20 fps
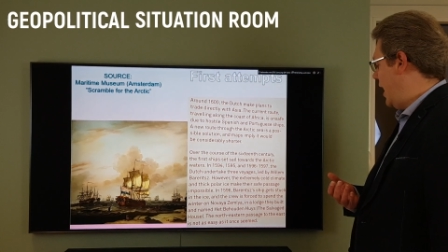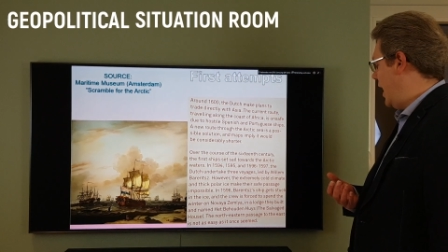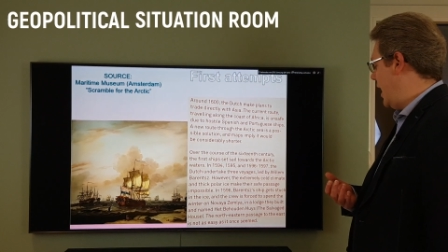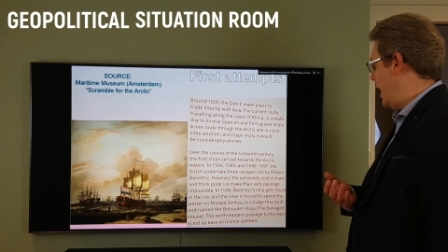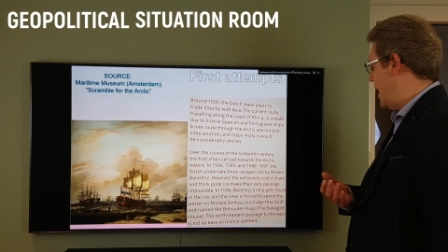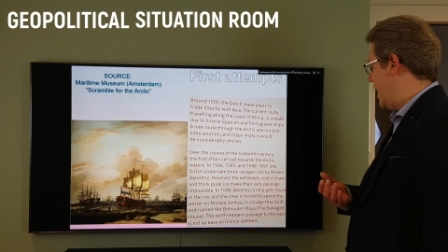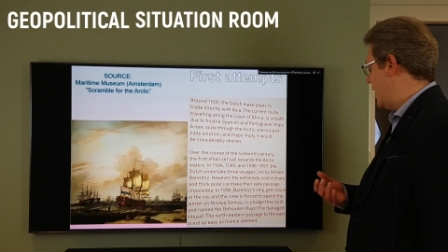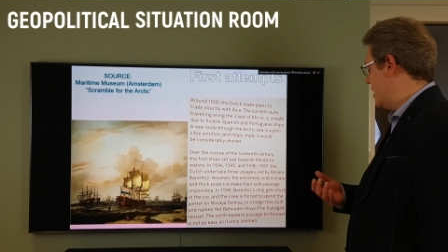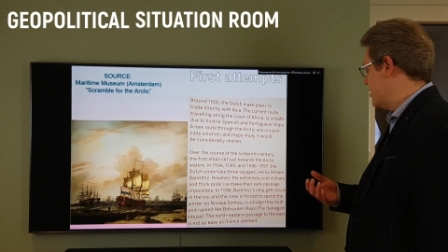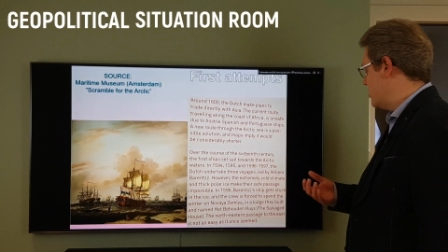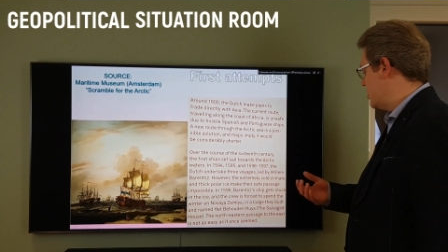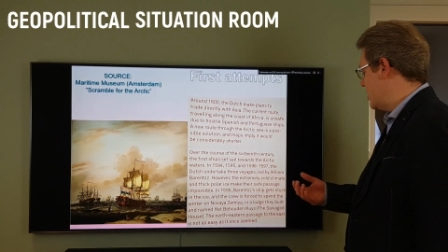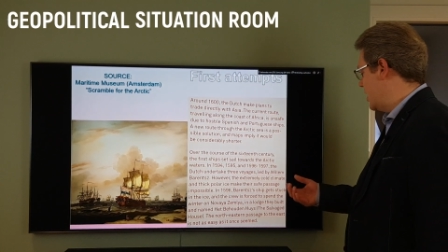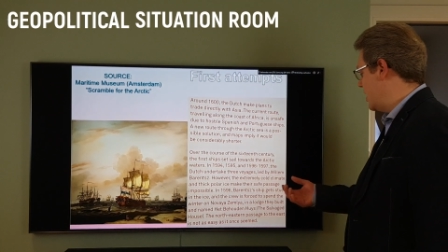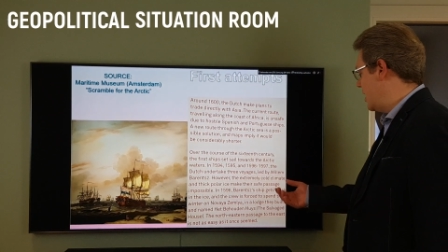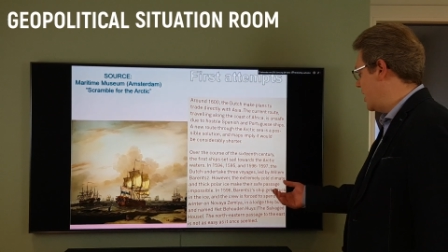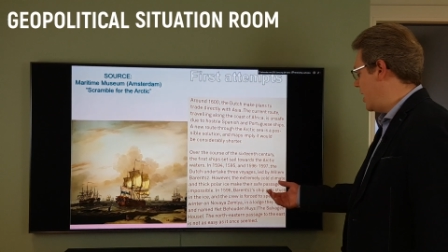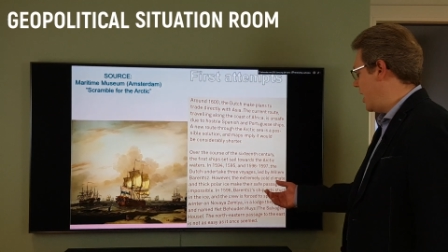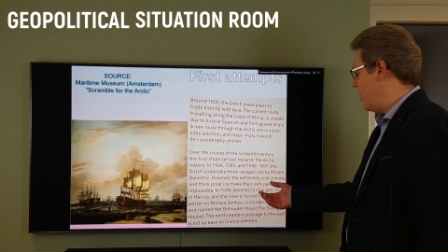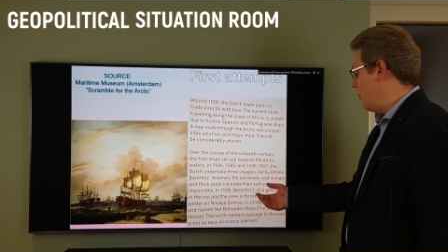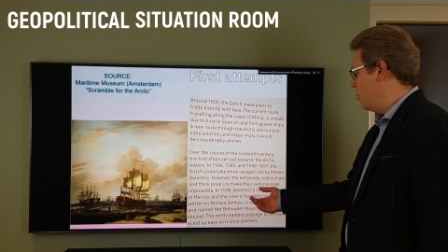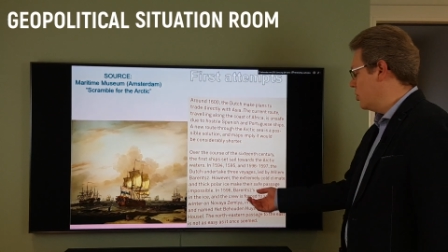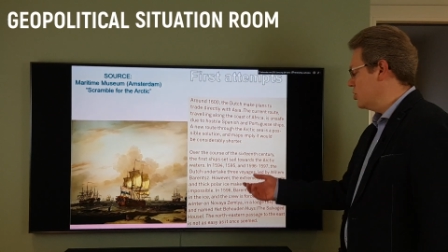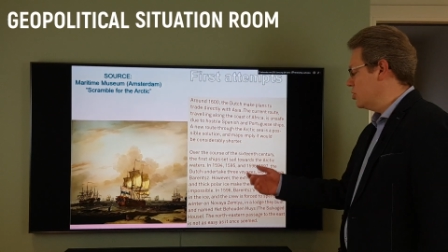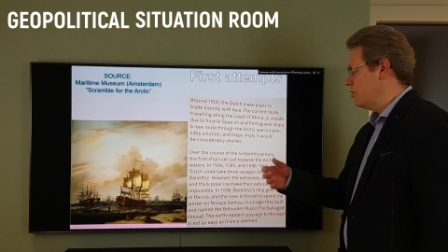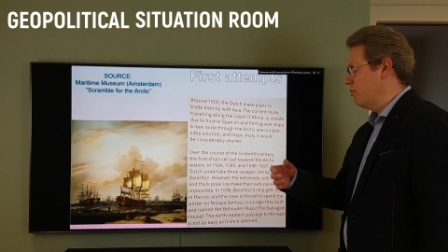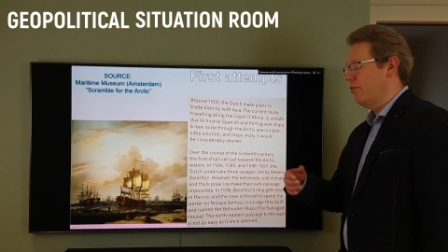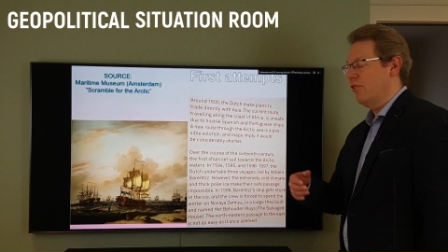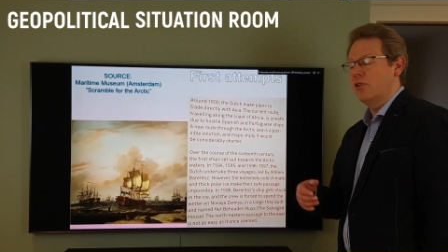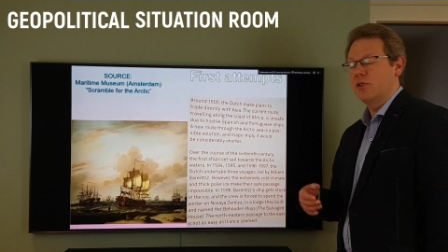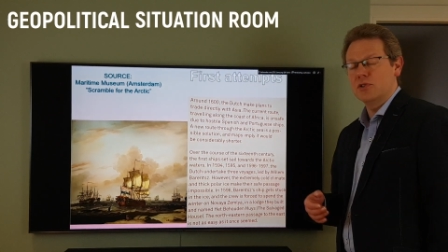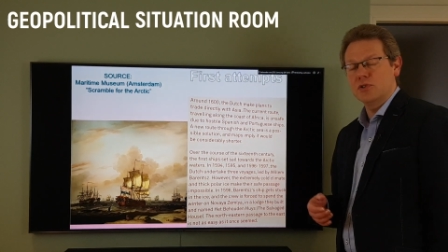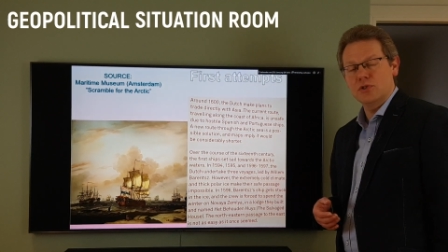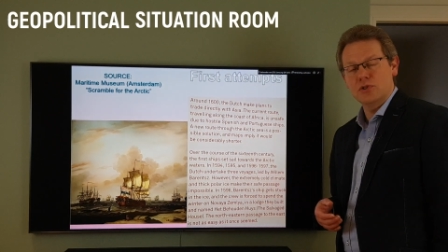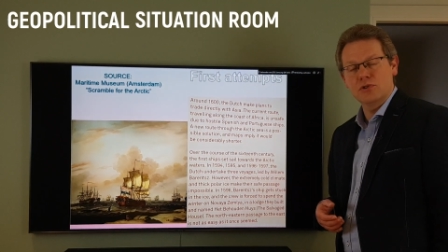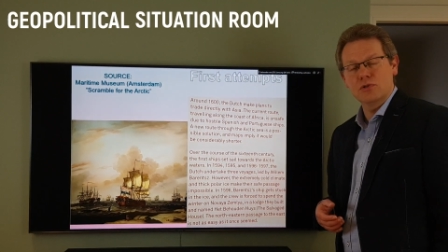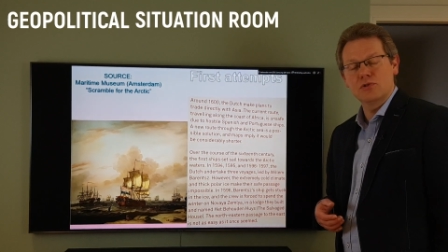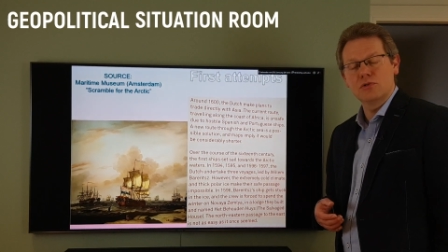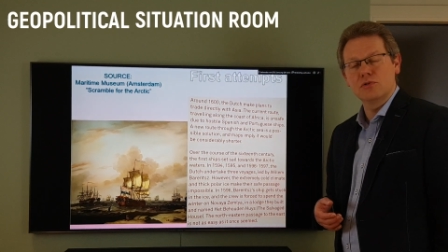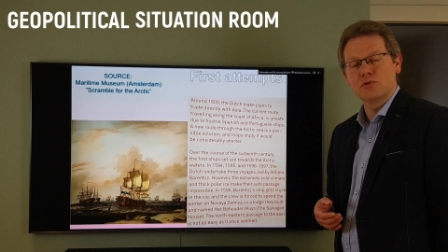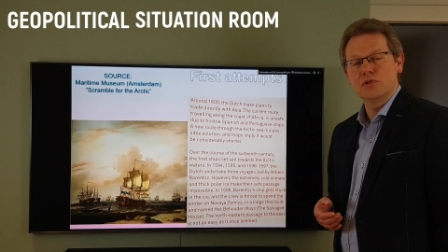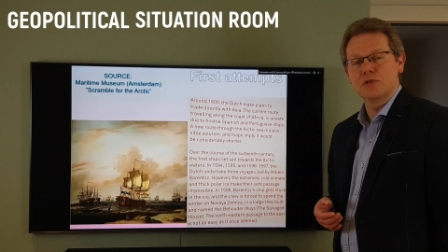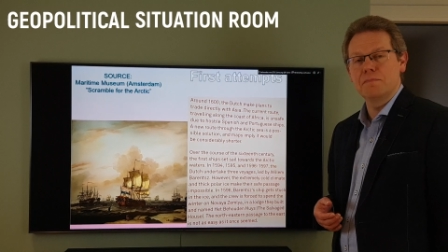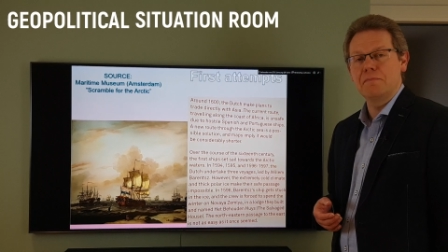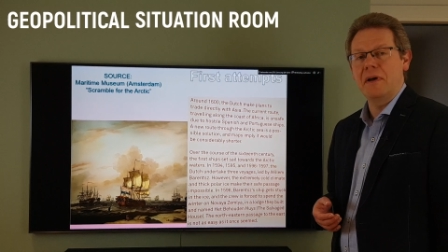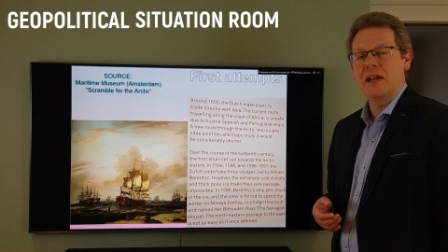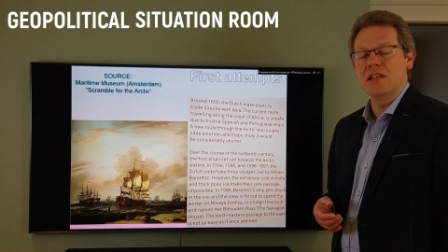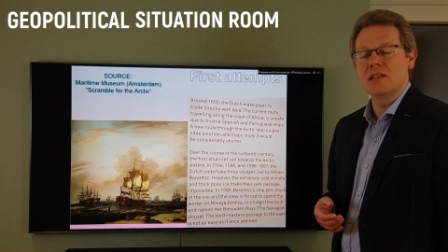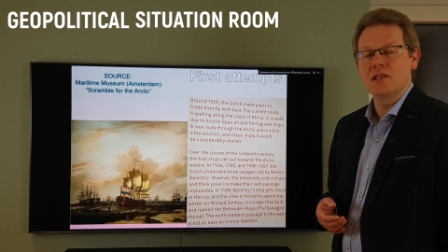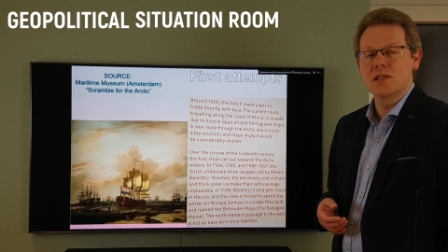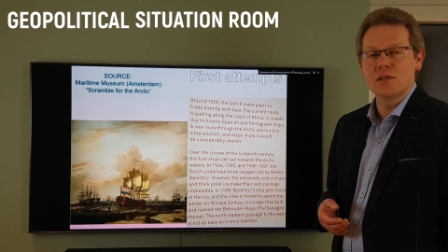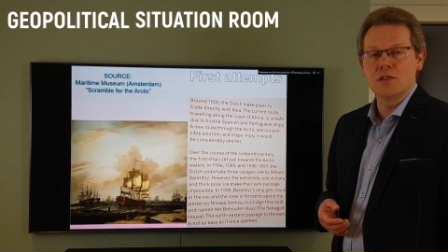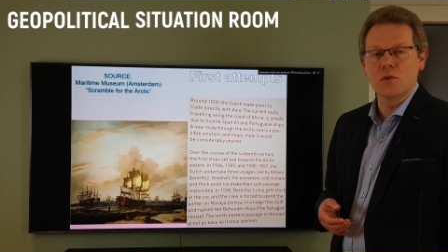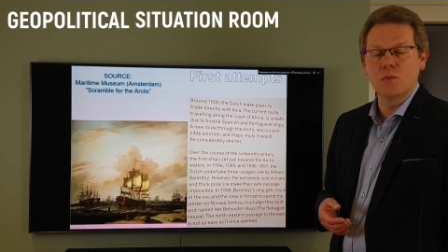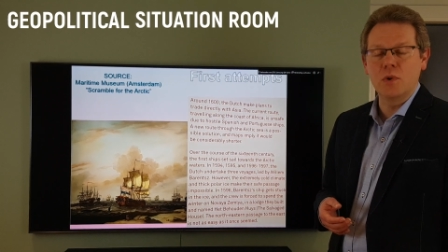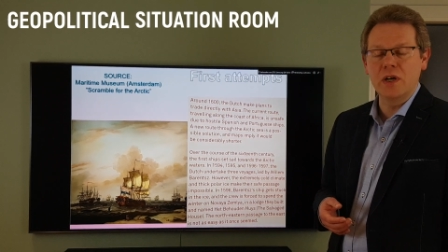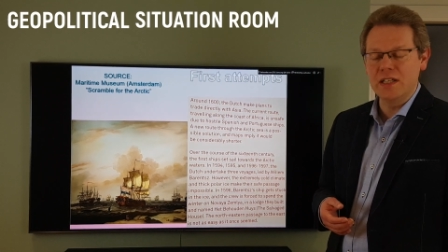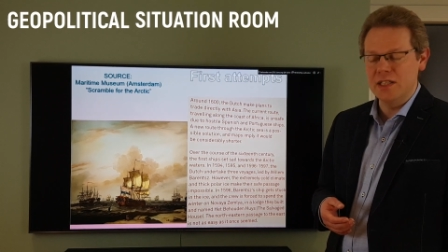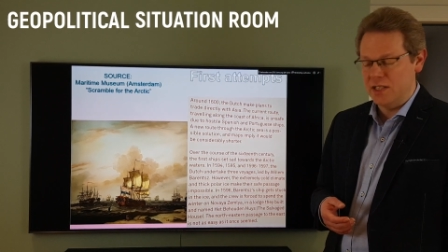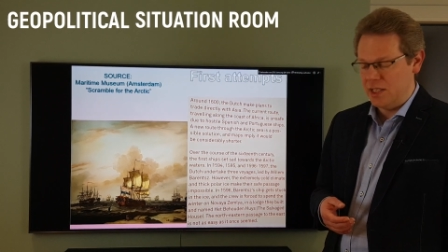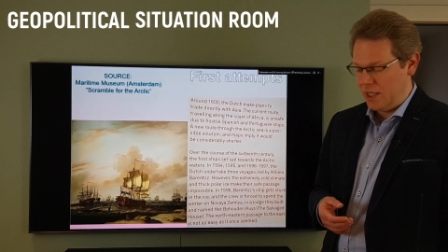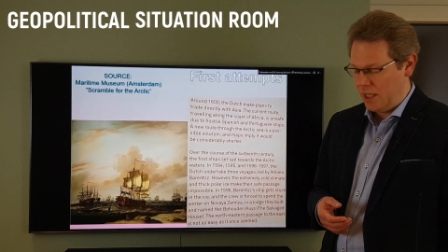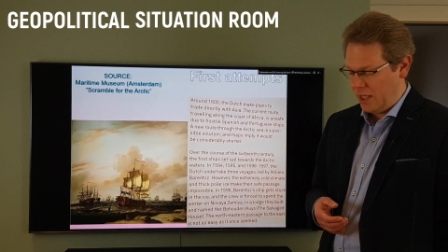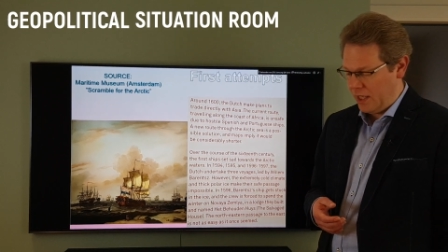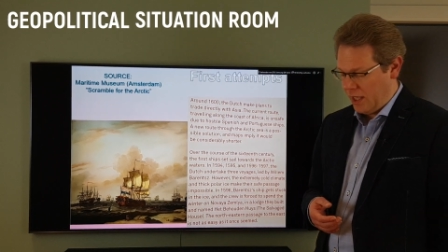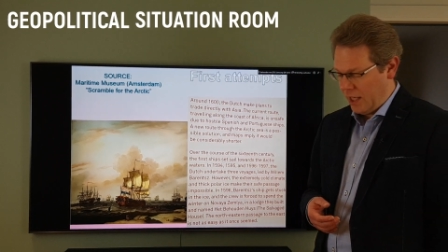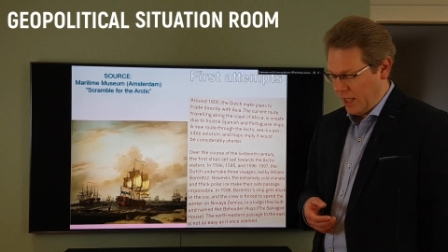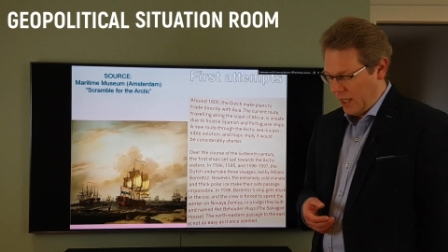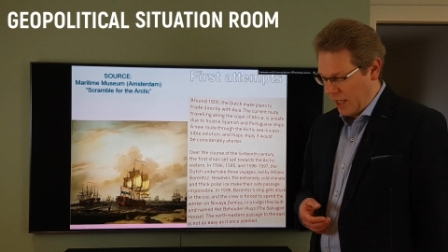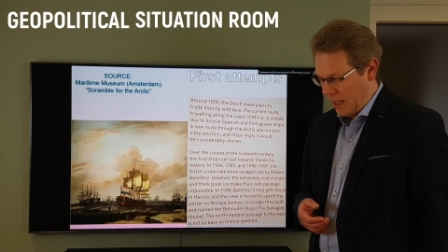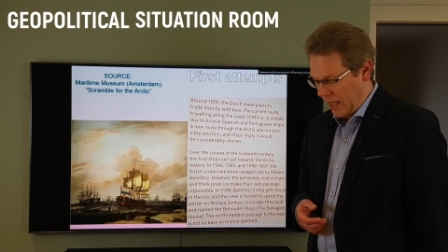and he was forced to spend the winter